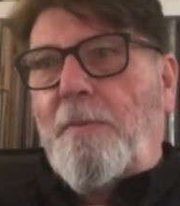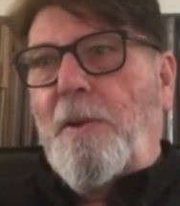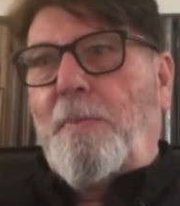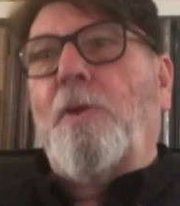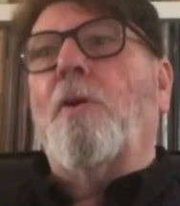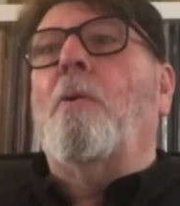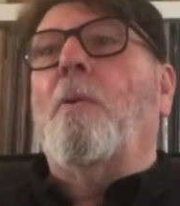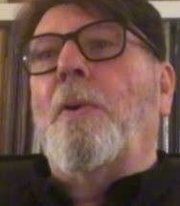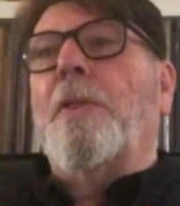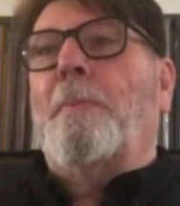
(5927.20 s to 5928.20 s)
People
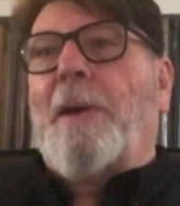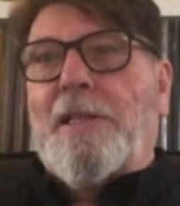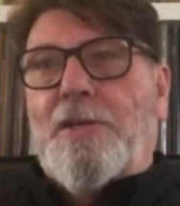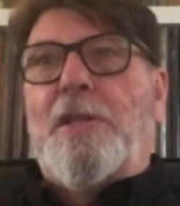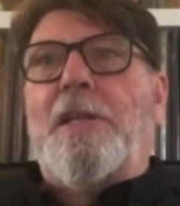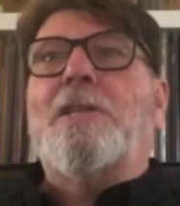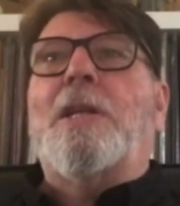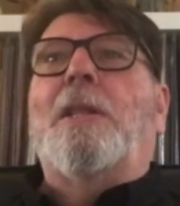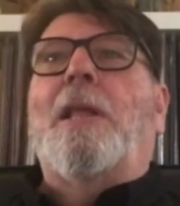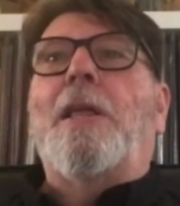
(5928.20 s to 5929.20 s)
grow up with the bands and they
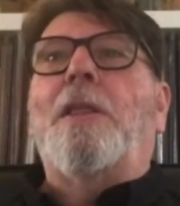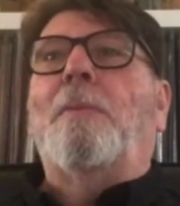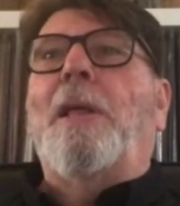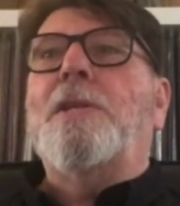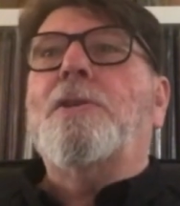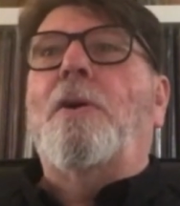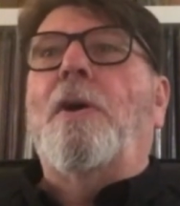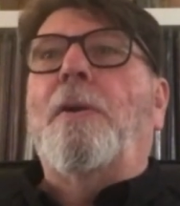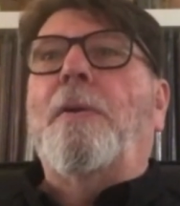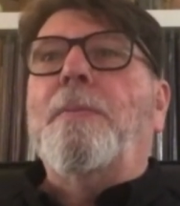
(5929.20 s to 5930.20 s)
still like them later on.